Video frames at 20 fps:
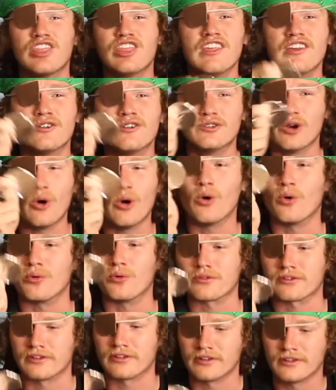think
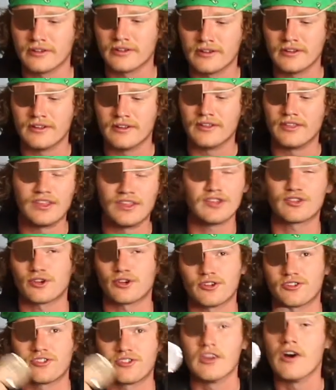gold. These are
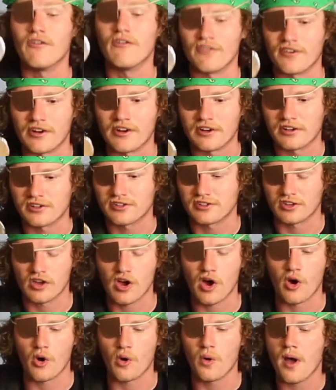silver,
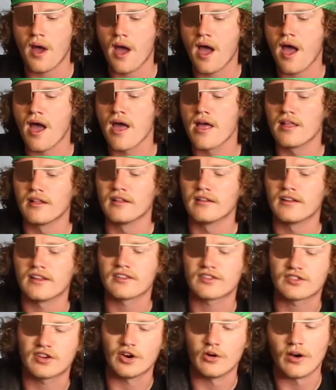so
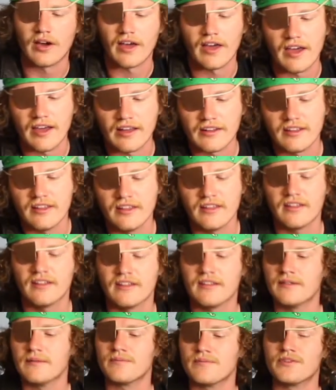let's go ahead,
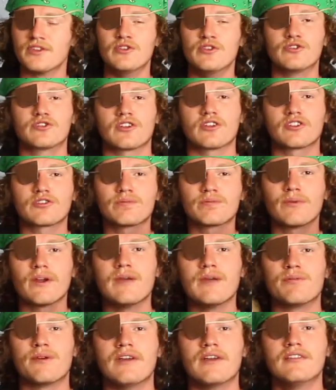use our
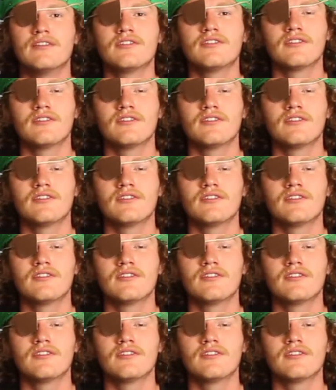spray paint,